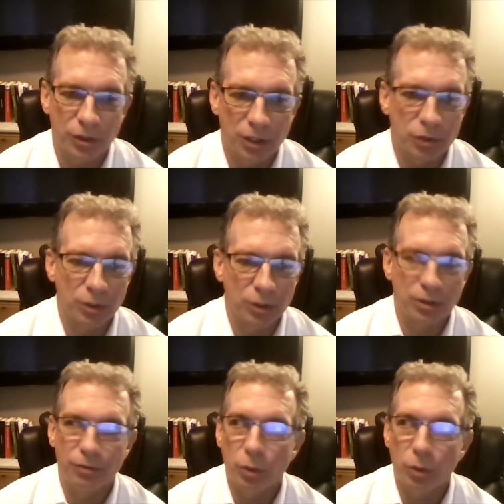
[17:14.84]
industry is
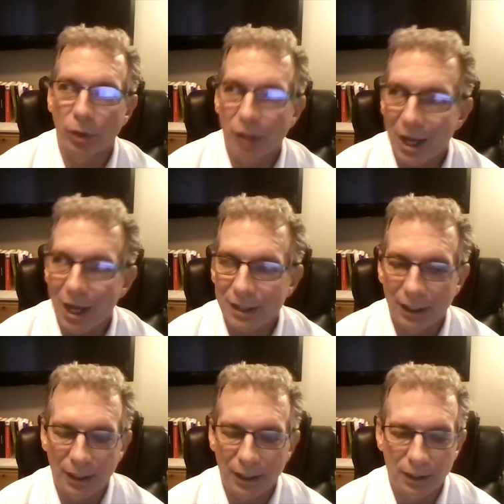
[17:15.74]
if you are not
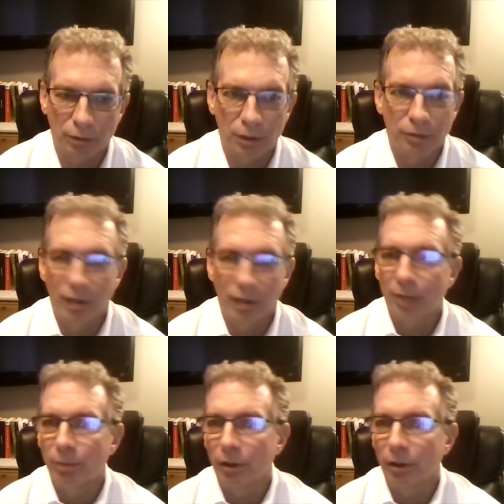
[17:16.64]
a
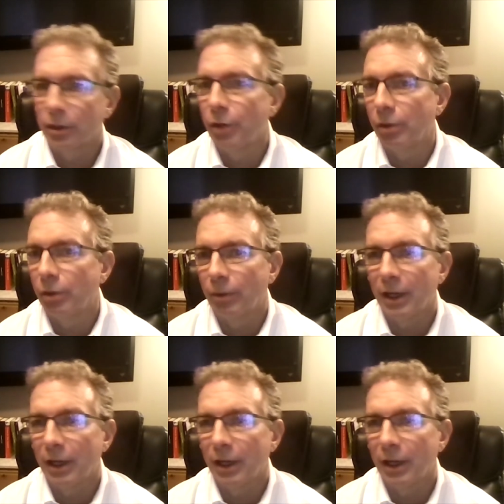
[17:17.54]
developer, a coder, right?